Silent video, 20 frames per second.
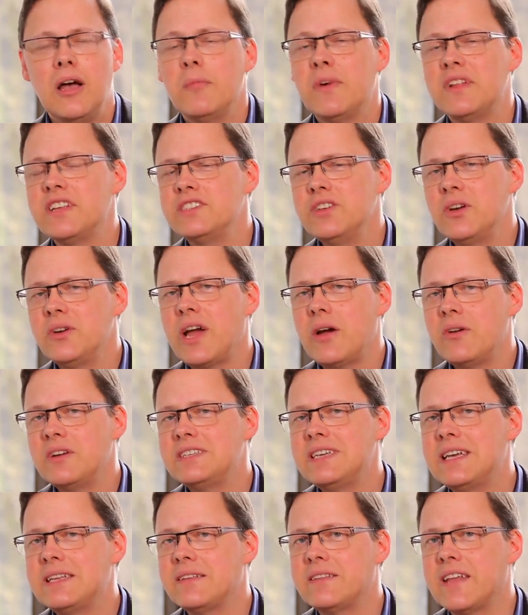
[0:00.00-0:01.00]
But there's no
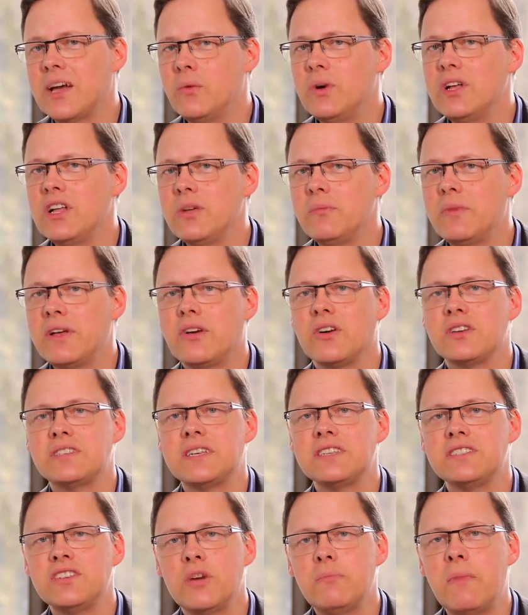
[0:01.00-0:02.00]
guarantee that they will, because
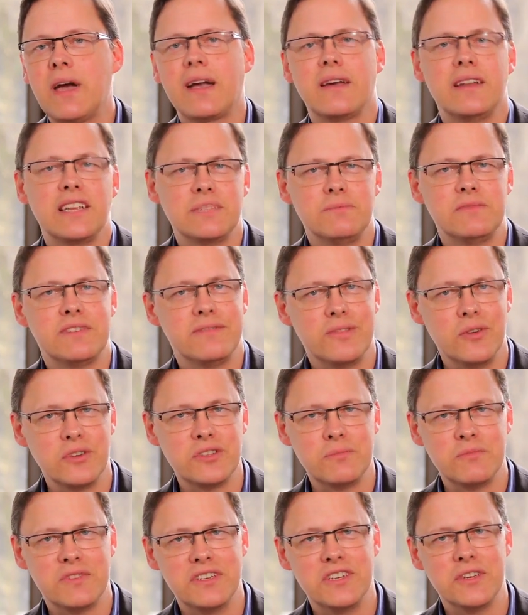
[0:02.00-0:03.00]
there's no mechanism to force
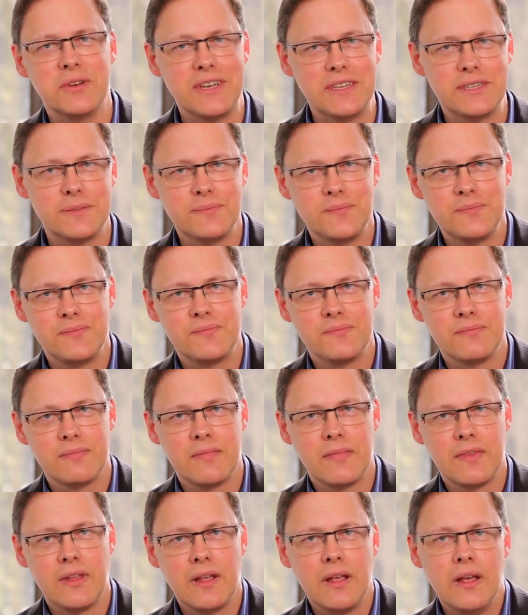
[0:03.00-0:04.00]
them to do it.
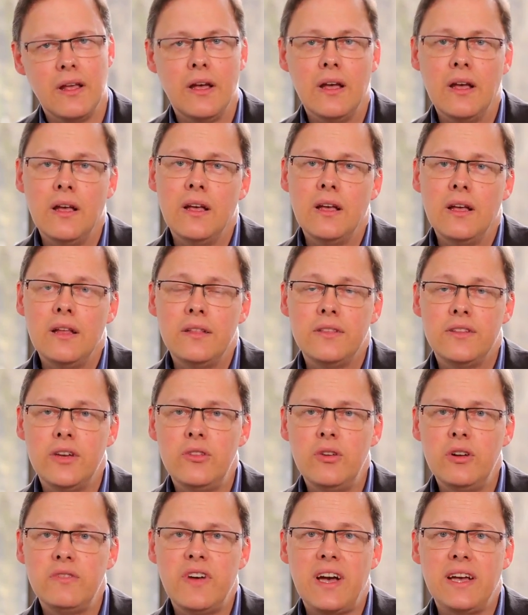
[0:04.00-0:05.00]
The
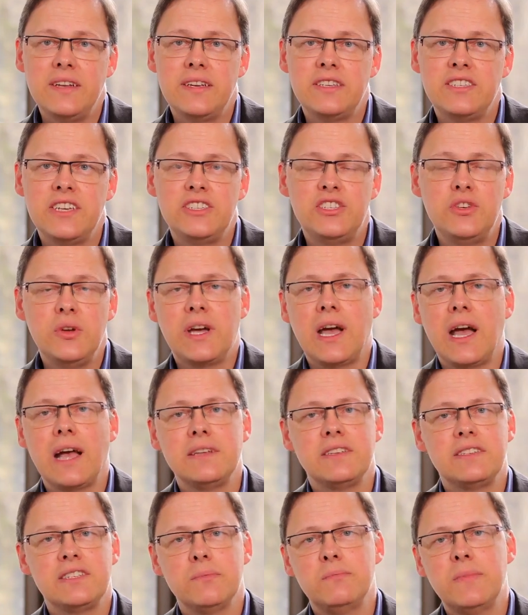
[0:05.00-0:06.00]
other advantage is you
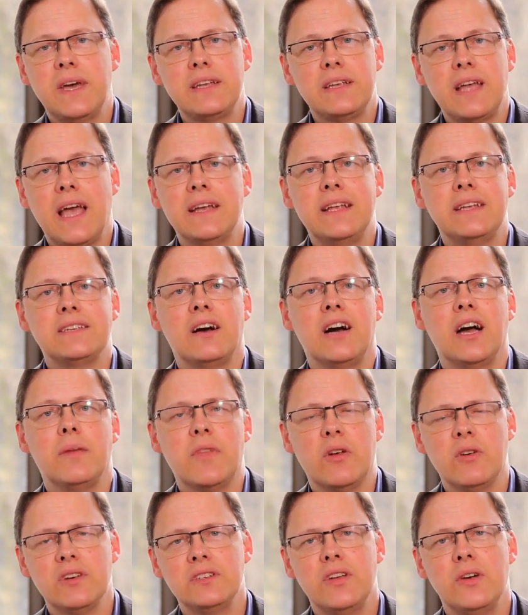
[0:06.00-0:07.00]
can submit any time.
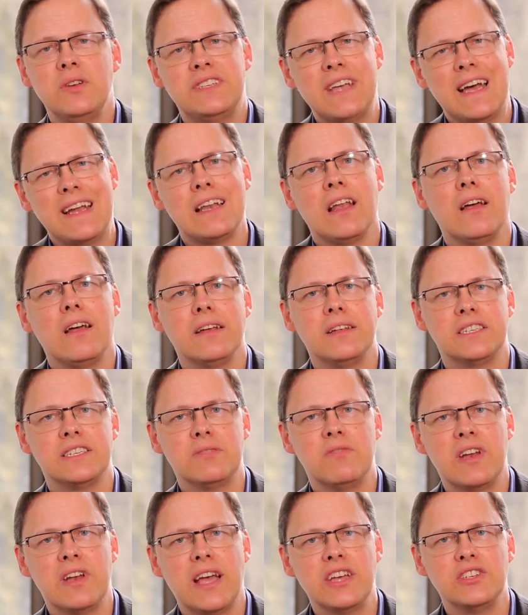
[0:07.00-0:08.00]
There are no deadlines
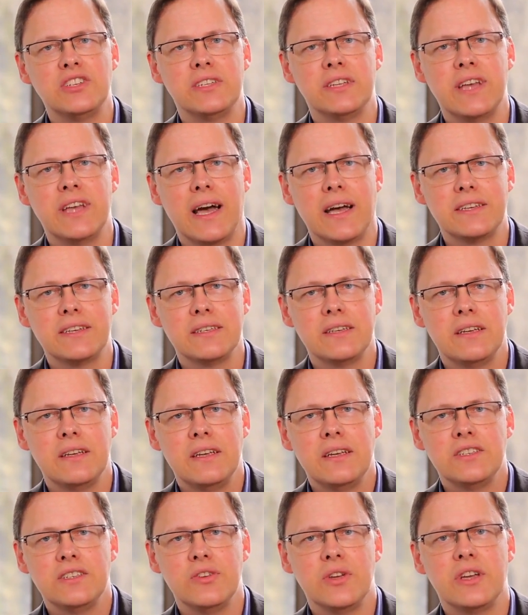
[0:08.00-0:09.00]
in relation to that.
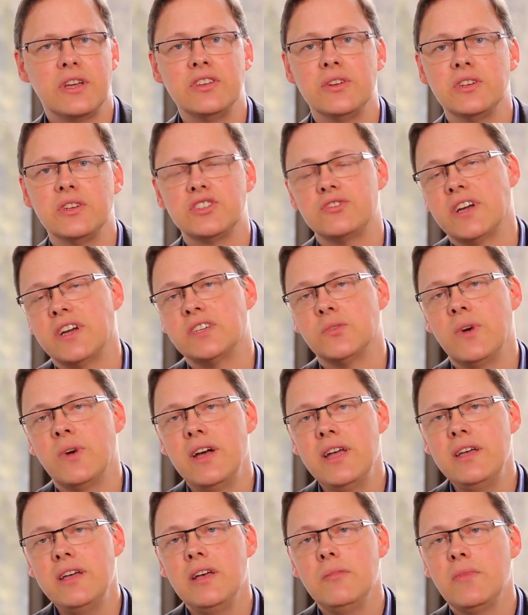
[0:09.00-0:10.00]
So you can do it straight
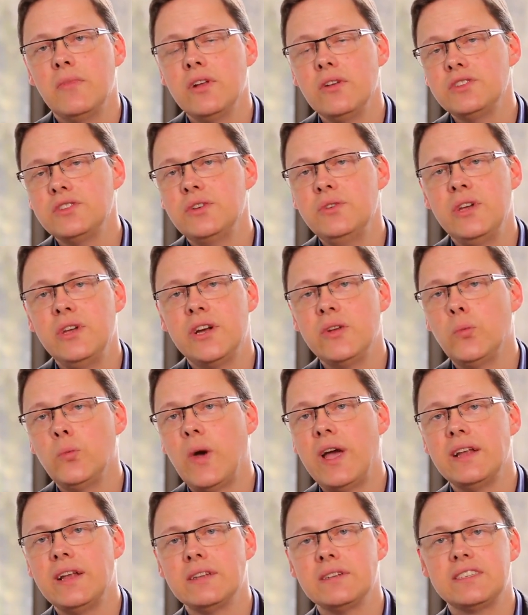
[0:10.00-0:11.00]
away, but also you can
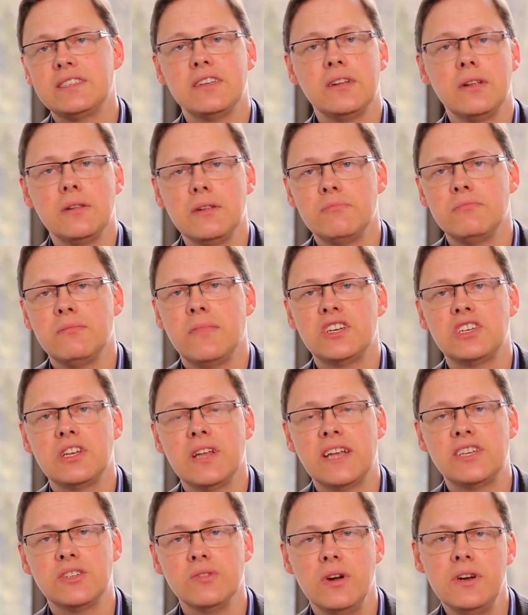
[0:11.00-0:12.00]
wait until much
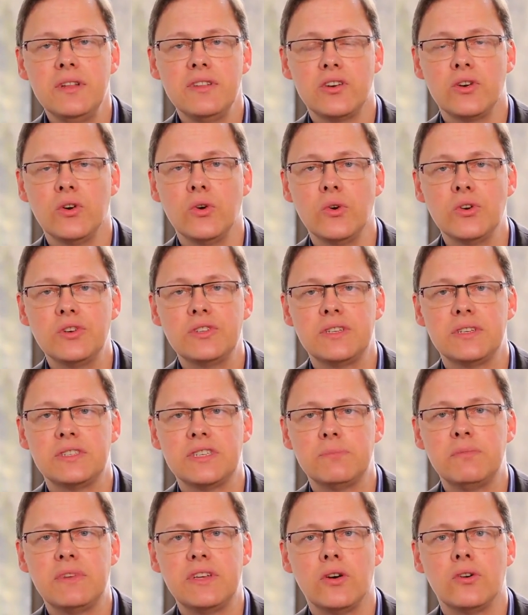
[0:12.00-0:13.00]
later on in the course to
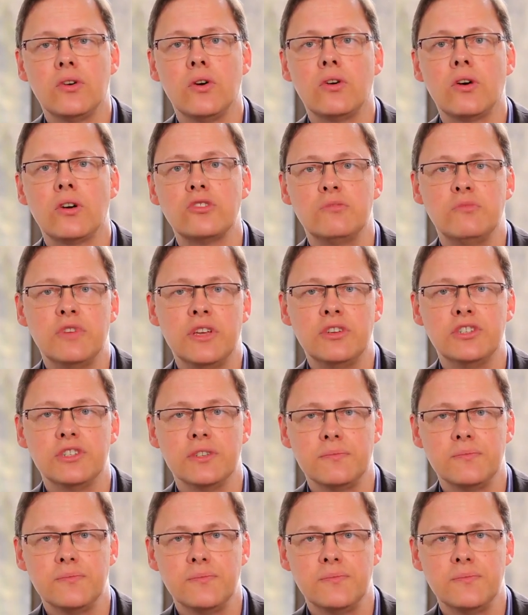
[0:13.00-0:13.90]
submit your core contribution.